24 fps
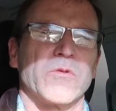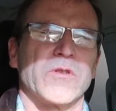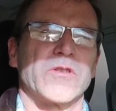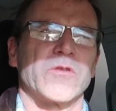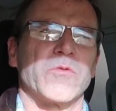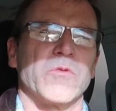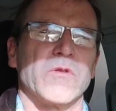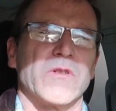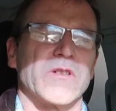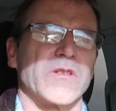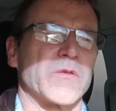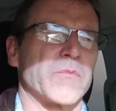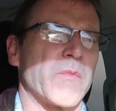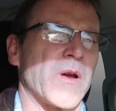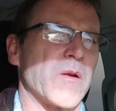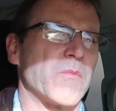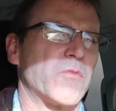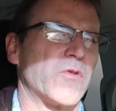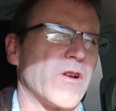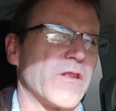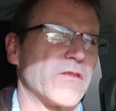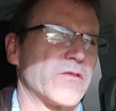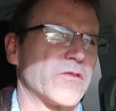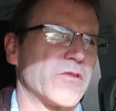which was my
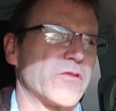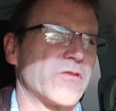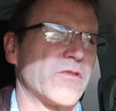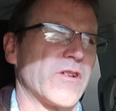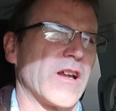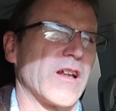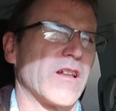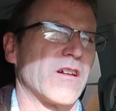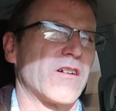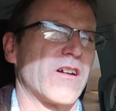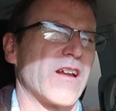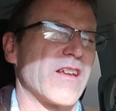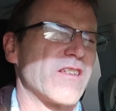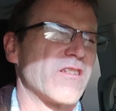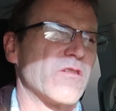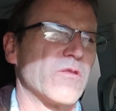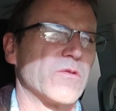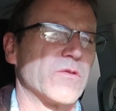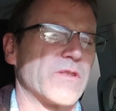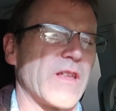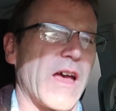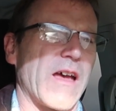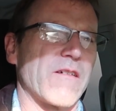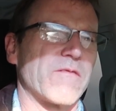brother's trailer, I
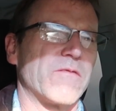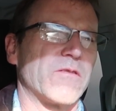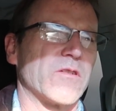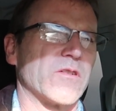use that